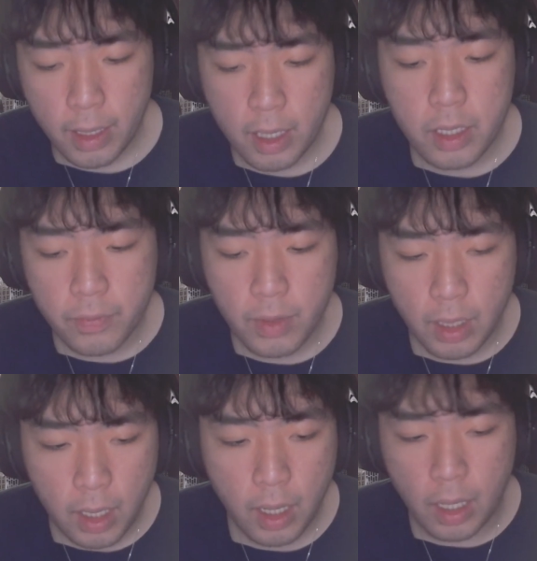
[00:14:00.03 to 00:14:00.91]
get enough
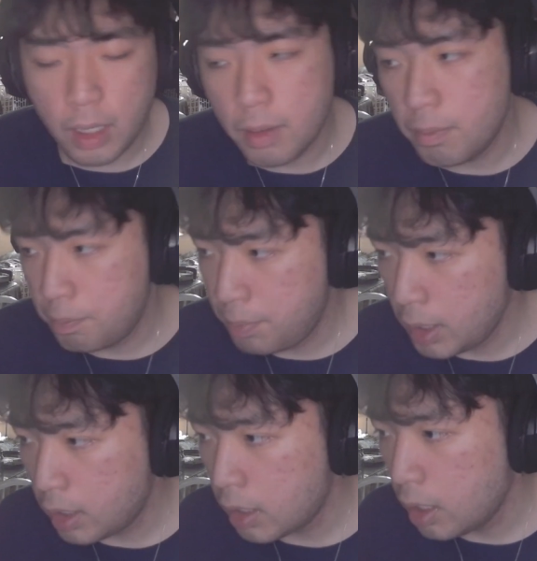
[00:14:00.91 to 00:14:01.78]
client
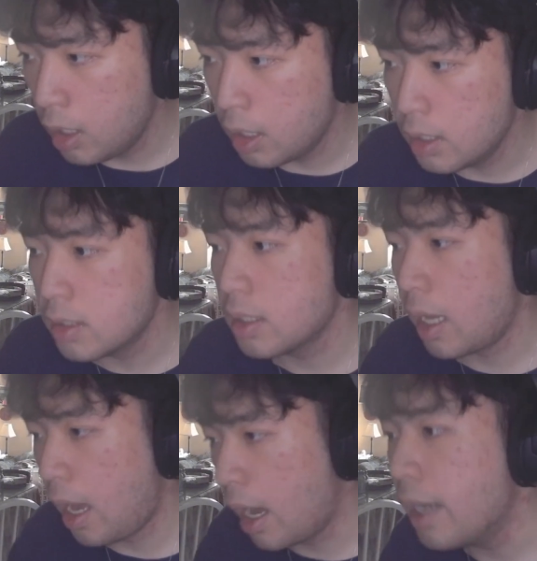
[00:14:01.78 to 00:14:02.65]
because
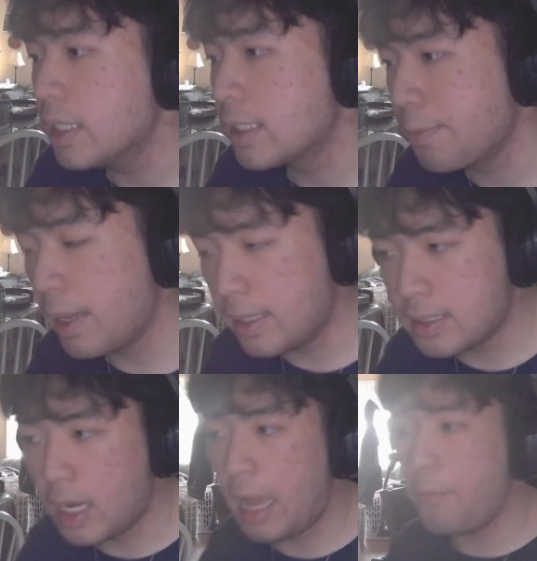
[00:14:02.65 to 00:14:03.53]
I spend
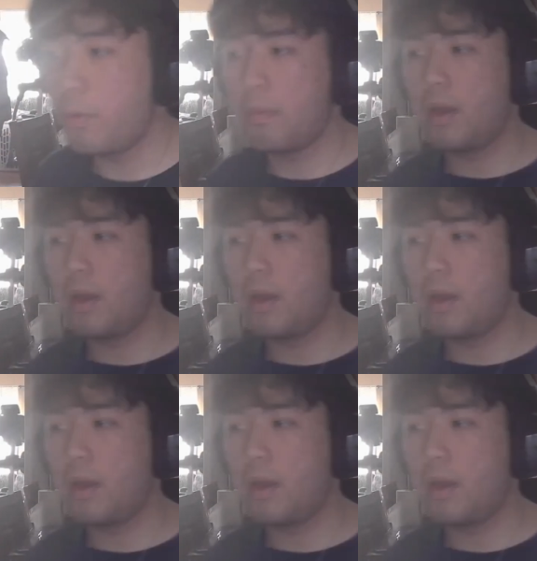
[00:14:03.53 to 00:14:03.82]
time with my